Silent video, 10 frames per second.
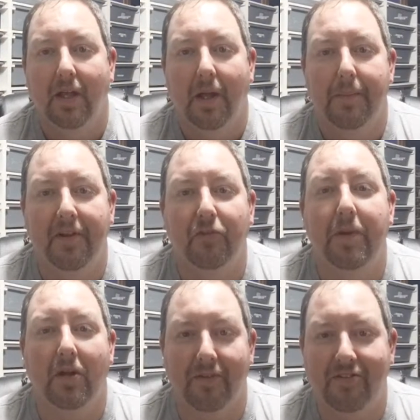You can spend
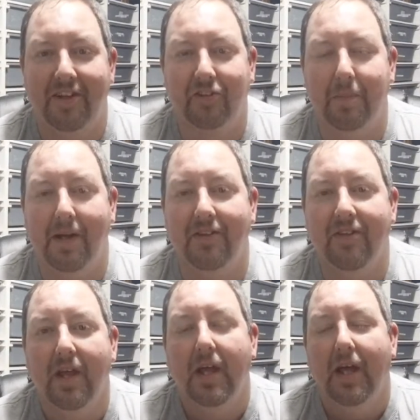over 6 months.
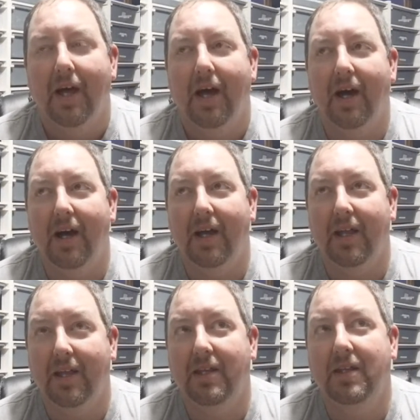
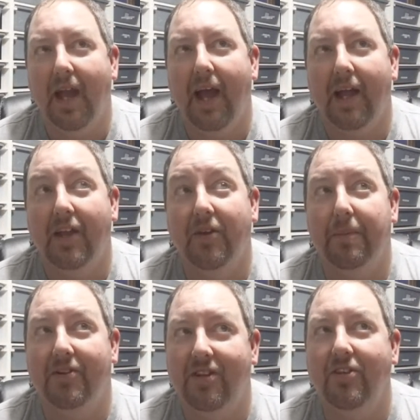Yeah,
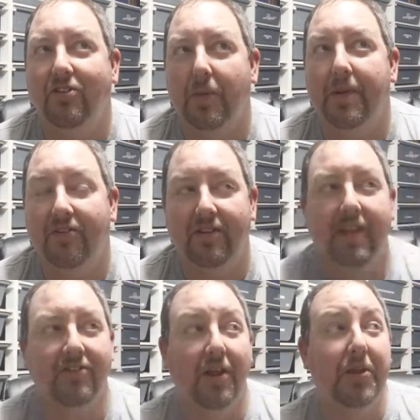but Sea Serpents,
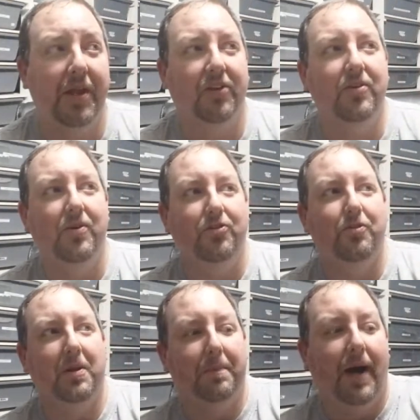that's the other thing too, is you
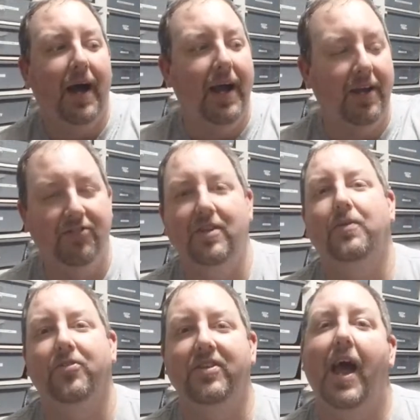can buy a single
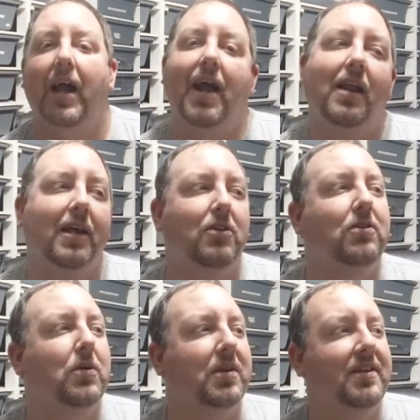stack, kind of like you
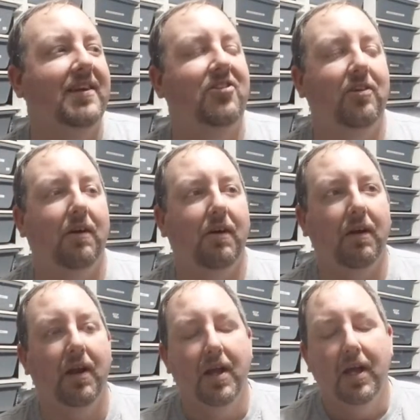could with TGR
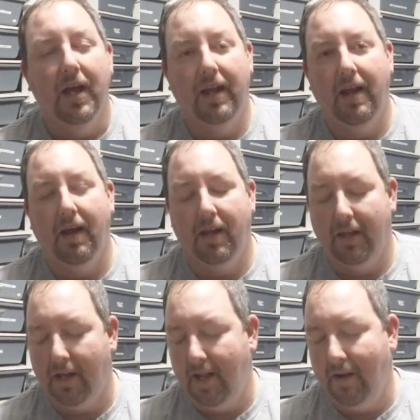and
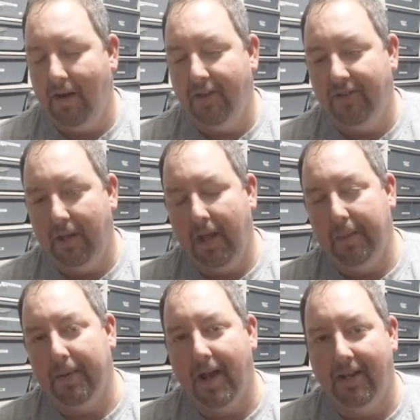not ARS and
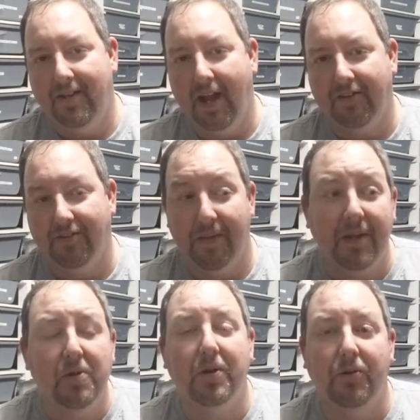Pride of Texas. I think
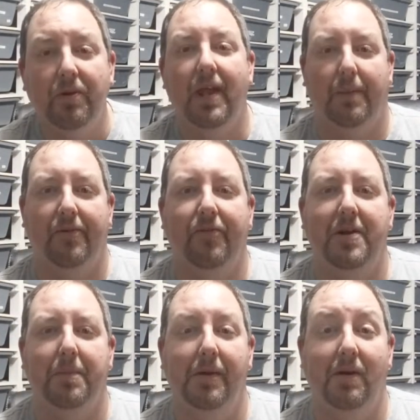you can do that with
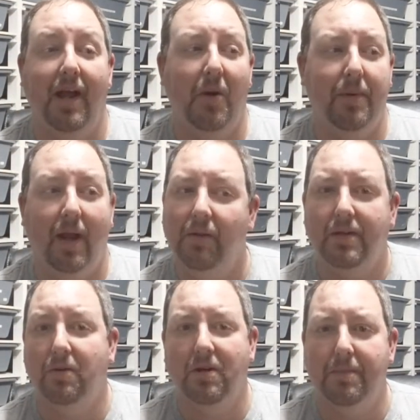Freedom Breeder now, but I don't think
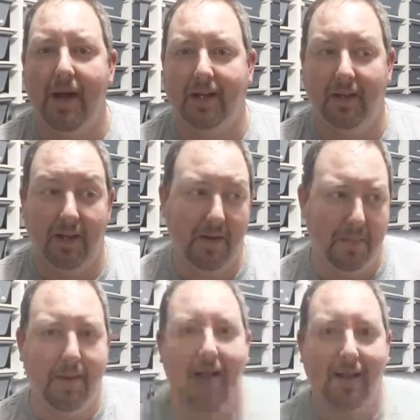you could back in the day. You had to
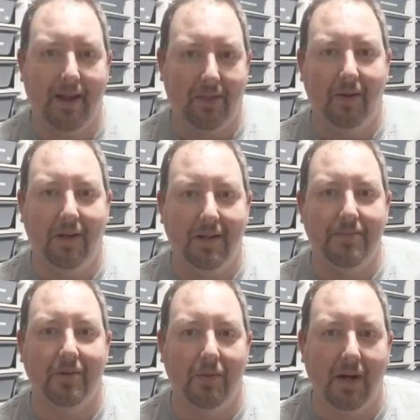buy like 30 tubs
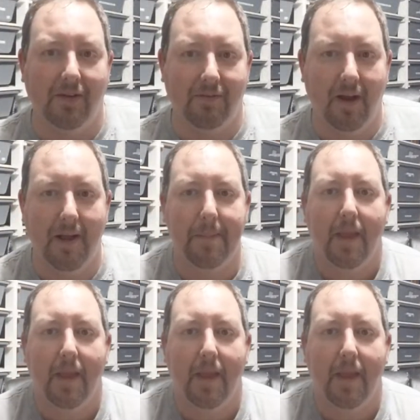at once, right?